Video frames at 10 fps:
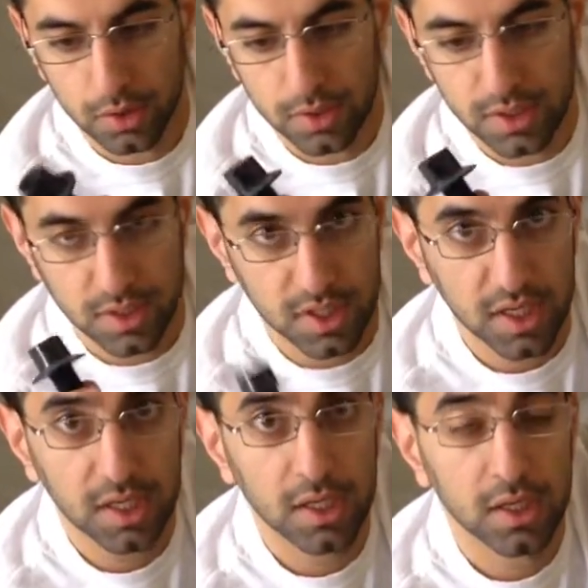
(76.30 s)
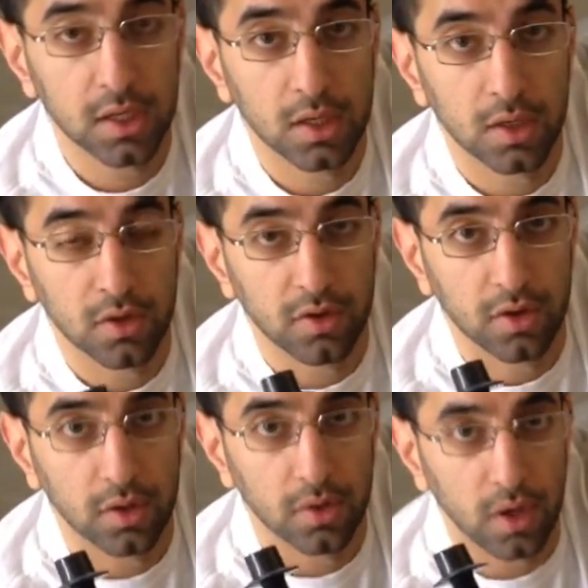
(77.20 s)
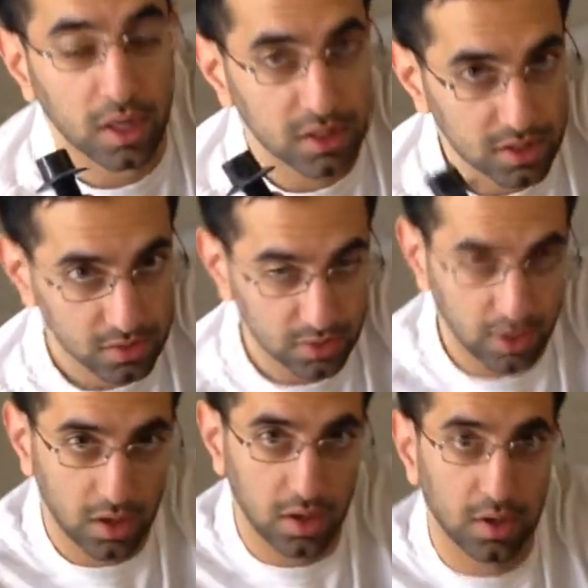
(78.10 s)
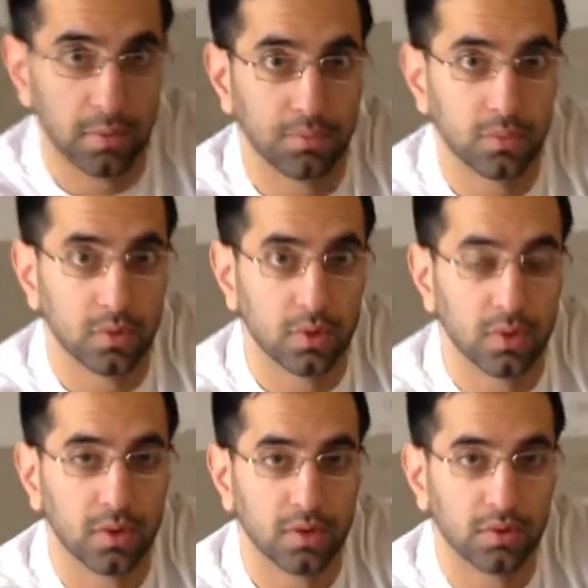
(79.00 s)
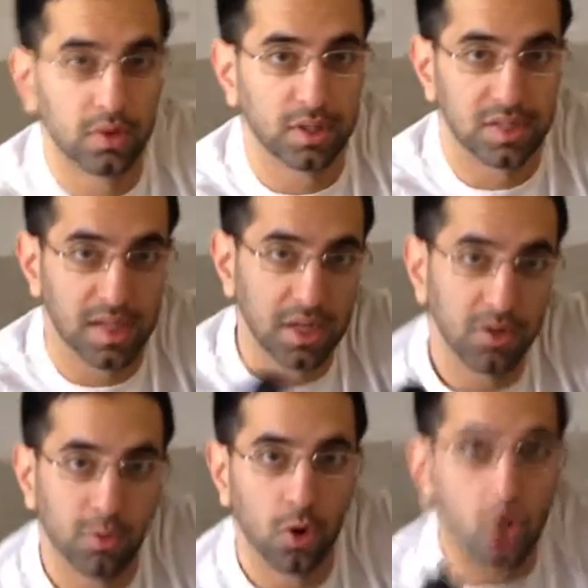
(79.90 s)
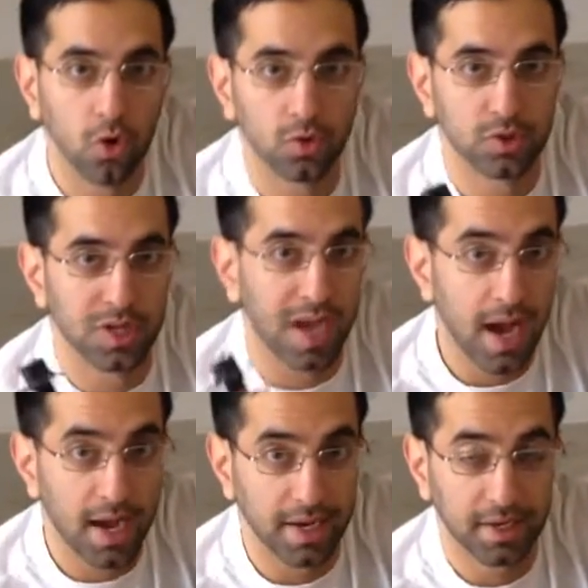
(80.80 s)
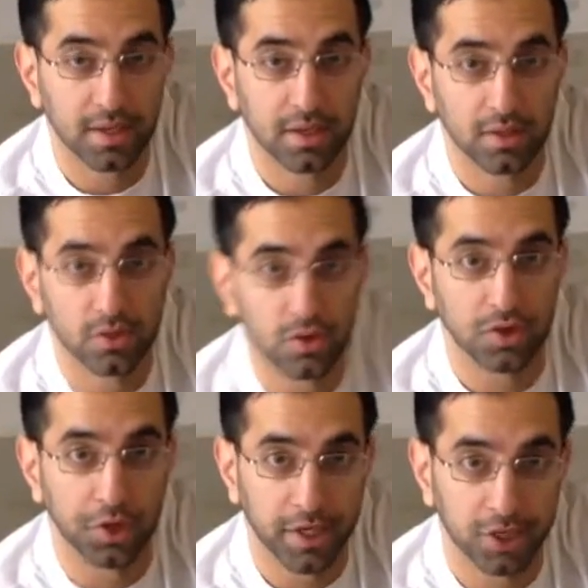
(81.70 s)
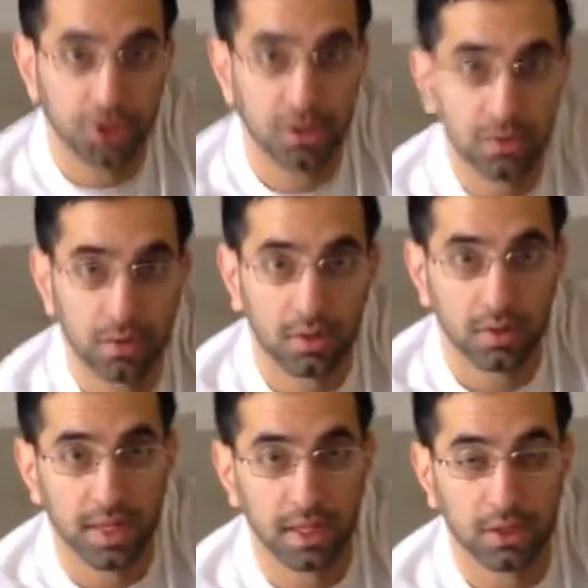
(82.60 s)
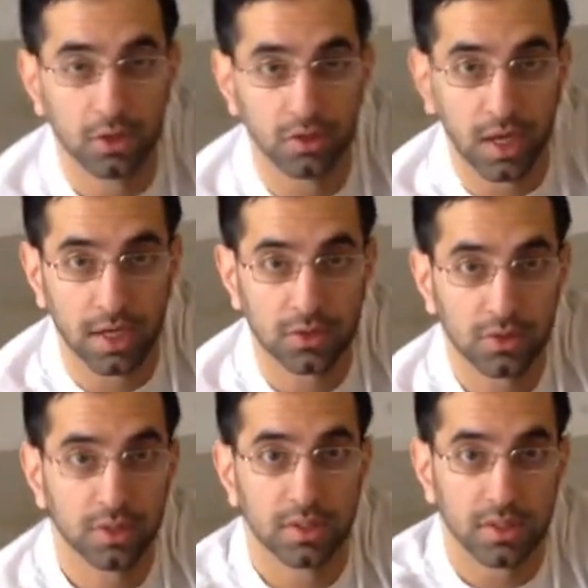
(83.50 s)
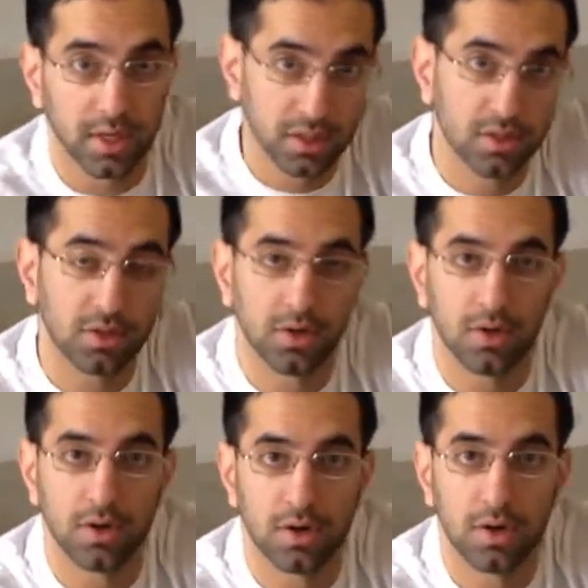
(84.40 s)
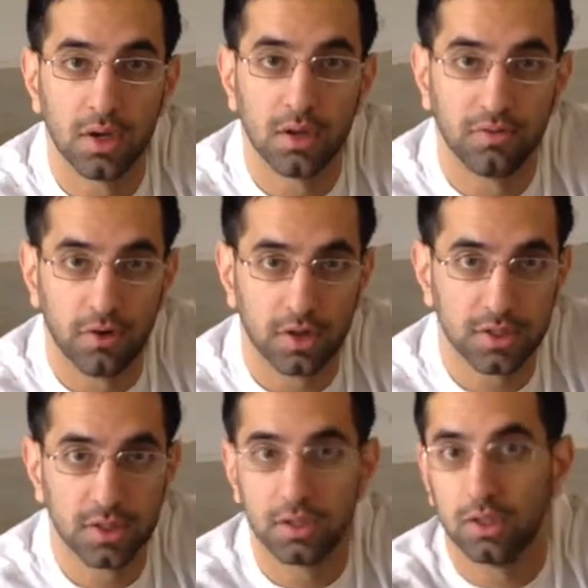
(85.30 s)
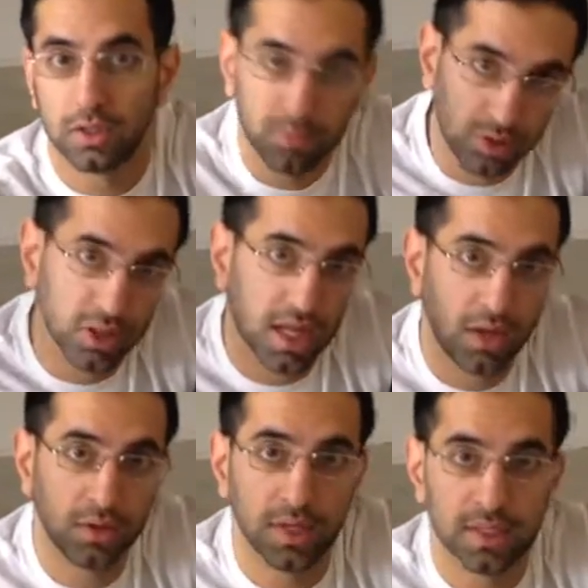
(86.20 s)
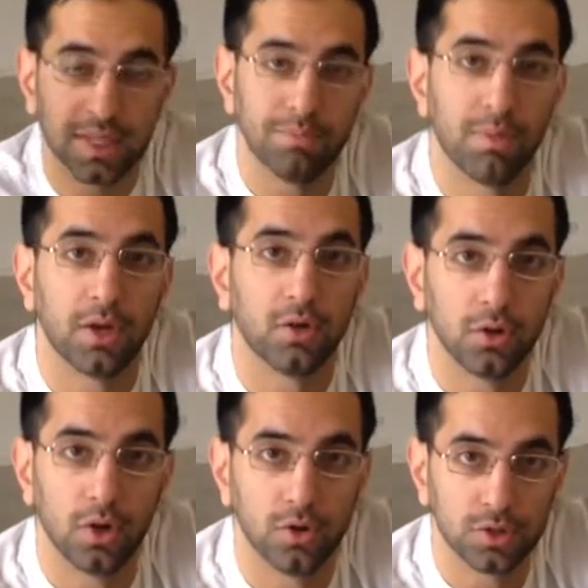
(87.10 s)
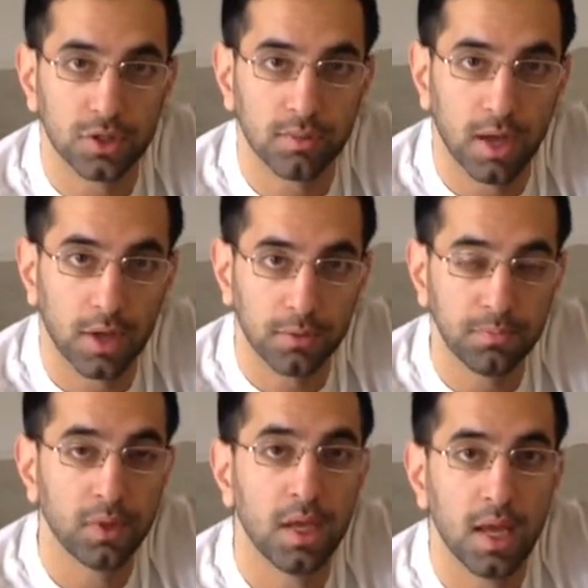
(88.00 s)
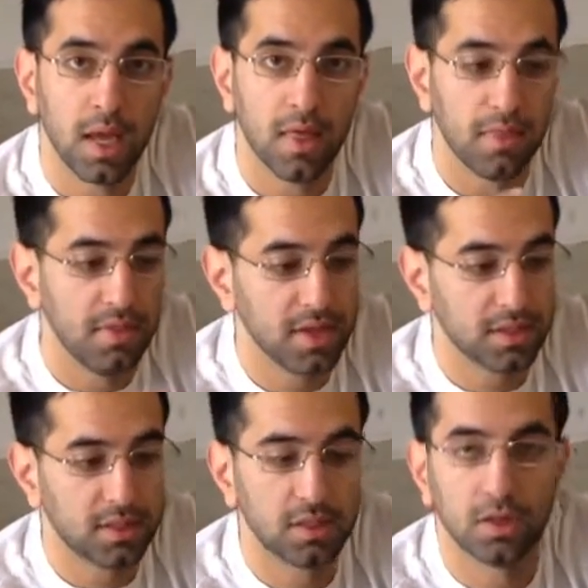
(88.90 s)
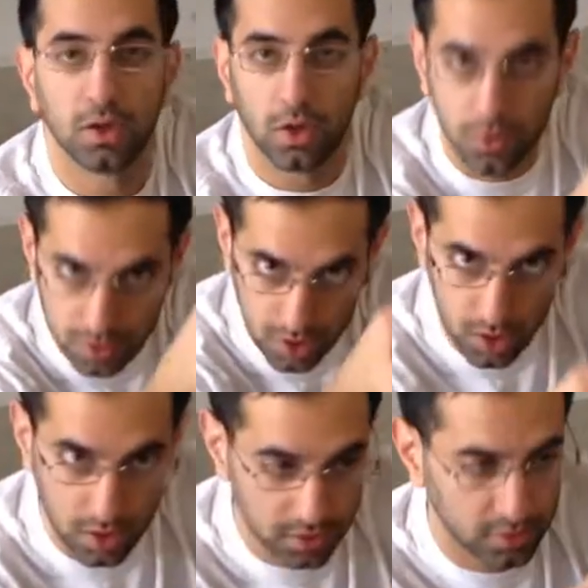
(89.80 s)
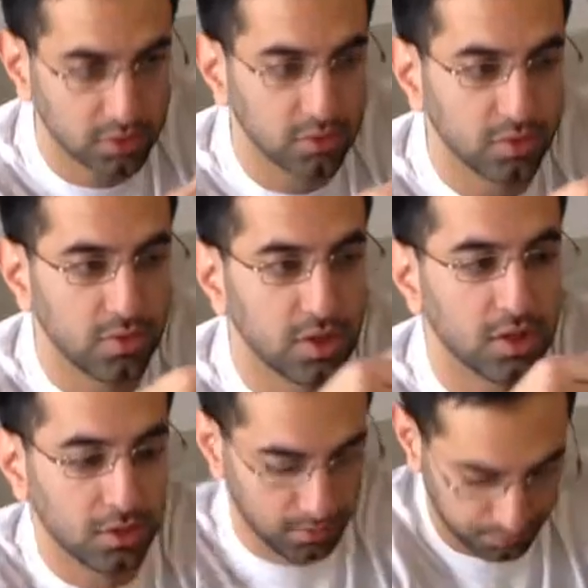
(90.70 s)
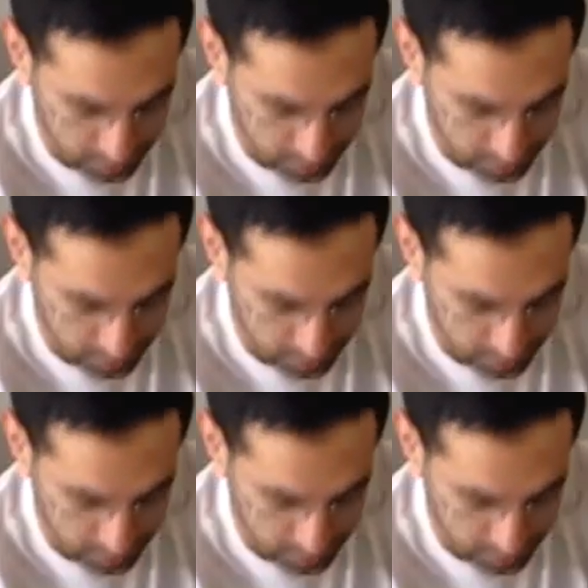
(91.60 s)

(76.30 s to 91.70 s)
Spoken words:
sink extendable hose guide. So in your kitchen, that little nozzle that's next to your faucet that you can pull out and has that metal hose on the bottom, this goes onto the